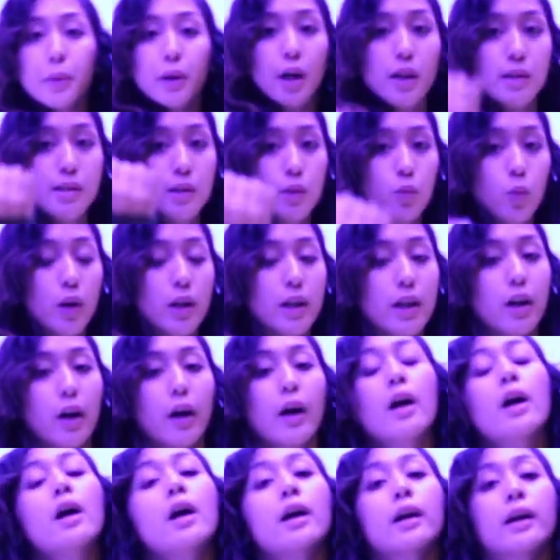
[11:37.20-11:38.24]
those uppercuts and went
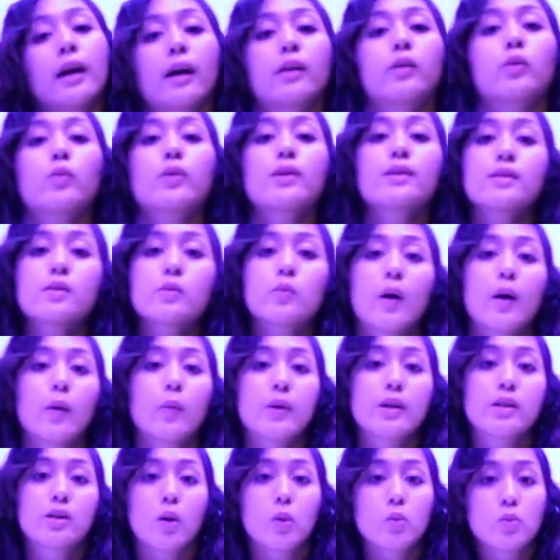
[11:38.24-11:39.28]
here. Okay, the reason
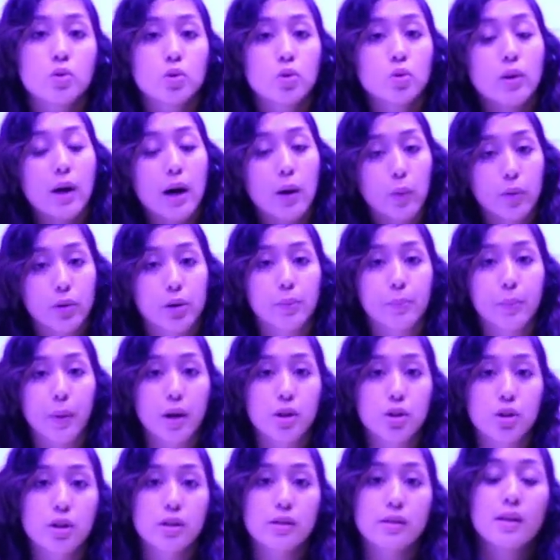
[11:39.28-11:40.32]
why we don't do that with our
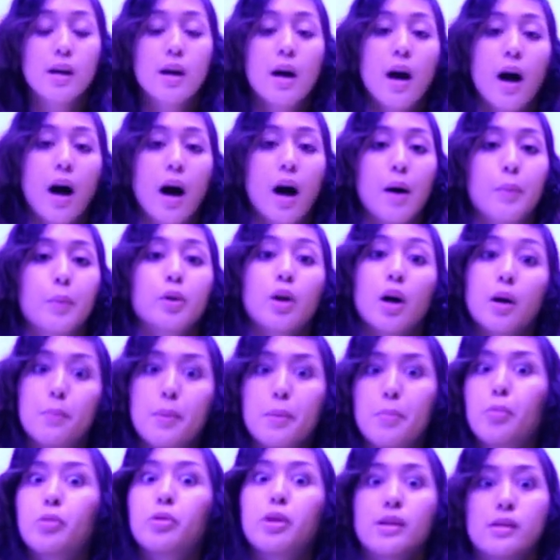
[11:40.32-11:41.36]
punches, um, a
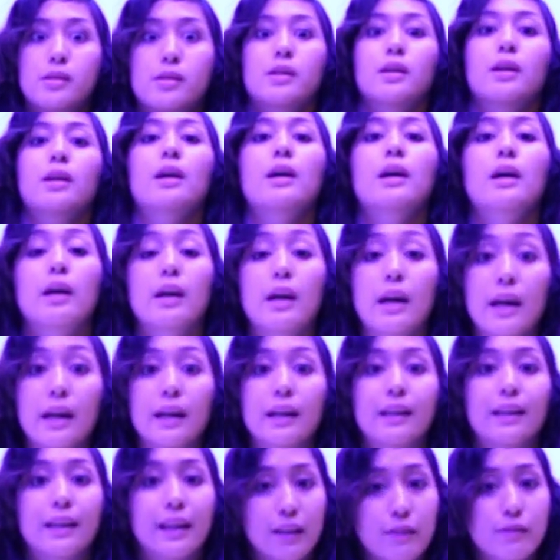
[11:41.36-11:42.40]
lot of people think it, it,
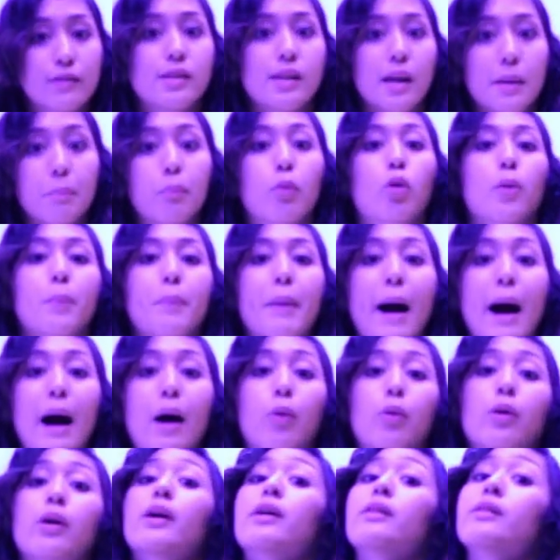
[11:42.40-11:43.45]
it, gives them more
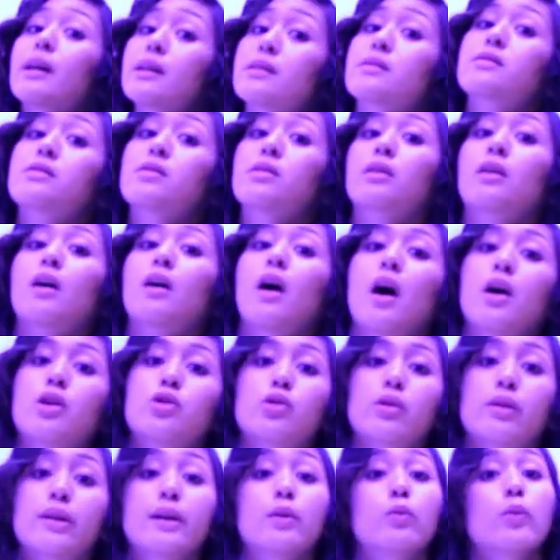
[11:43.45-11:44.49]
power, and that's to the
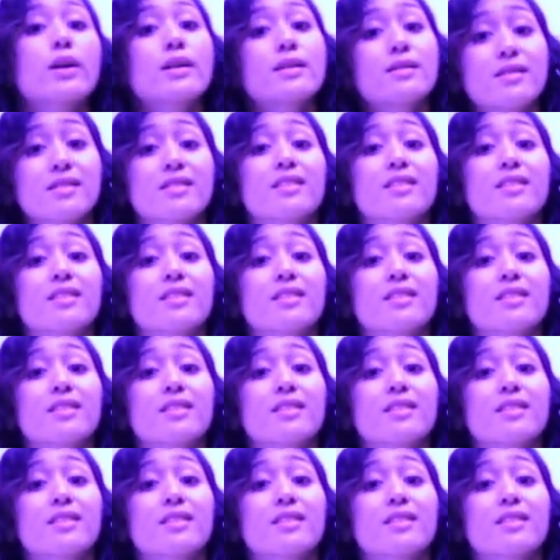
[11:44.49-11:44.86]
contrary. It